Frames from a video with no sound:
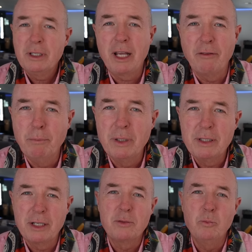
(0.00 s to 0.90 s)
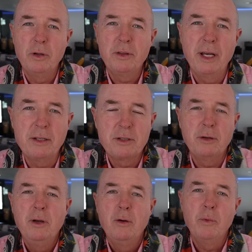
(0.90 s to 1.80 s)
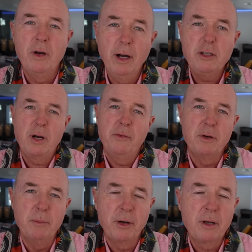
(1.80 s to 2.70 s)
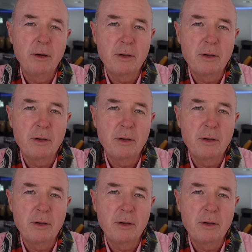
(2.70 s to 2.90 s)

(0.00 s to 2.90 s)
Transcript: The government doesn't want that. So when I travel to Monaco